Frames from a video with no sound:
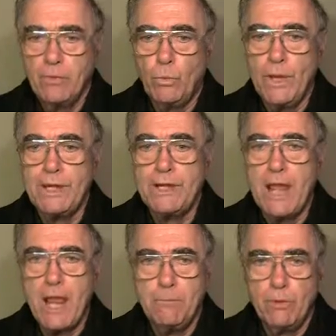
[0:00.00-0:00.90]
The word in
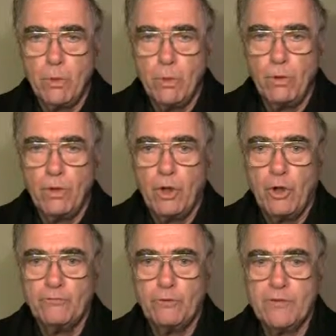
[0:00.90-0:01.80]
Hebrew
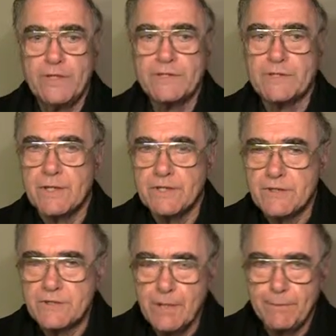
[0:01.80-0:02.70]
for this
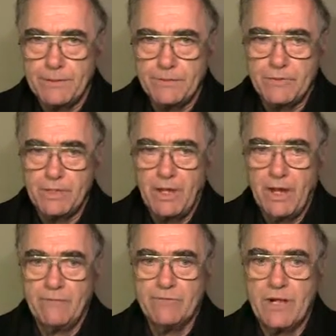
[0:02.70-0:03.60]
serpent
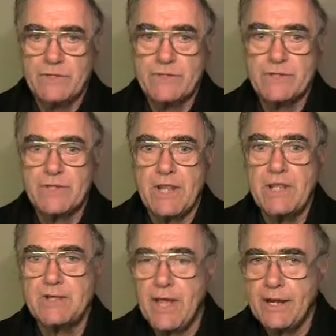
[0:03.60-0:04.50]
of Genesis
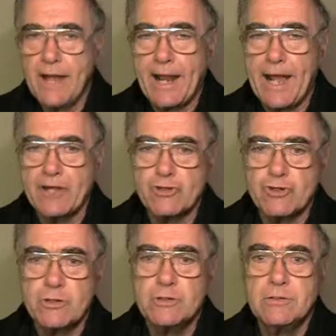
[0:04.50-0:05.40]
is
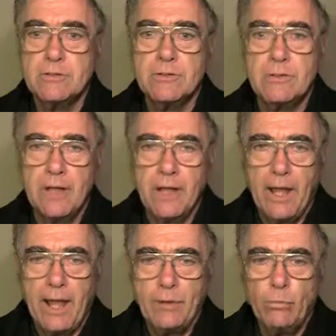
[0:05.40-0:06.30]
nakash,
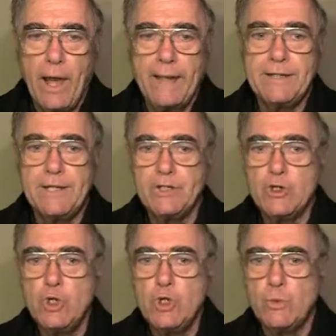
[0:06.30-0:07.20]
and while it
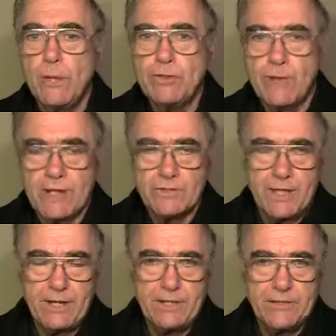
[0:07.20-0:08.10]
is usually
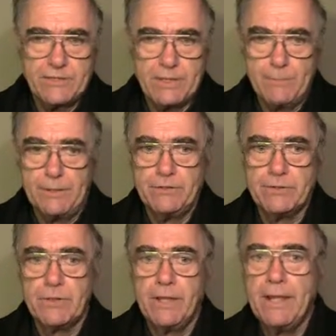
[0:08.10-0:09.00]
translated as
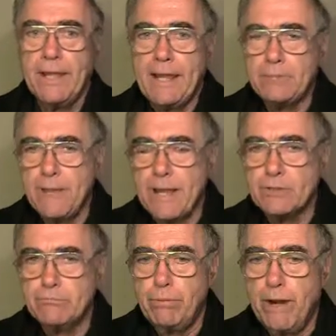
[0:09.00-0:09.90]
serpent, it
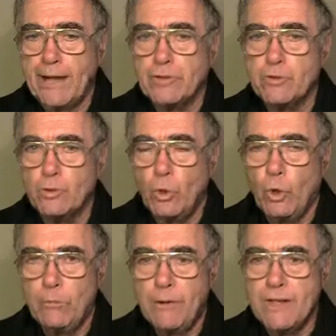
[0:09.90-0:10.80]
means bright
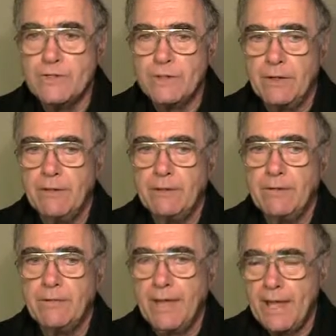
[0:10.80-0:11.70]
or brazen,
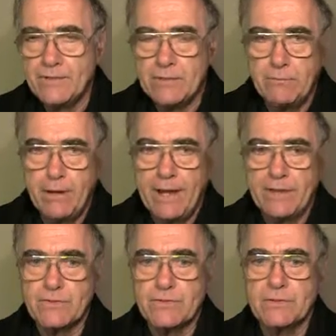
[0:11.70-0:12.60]
as in
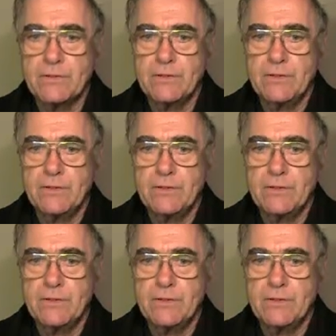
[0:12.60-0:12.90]
brass,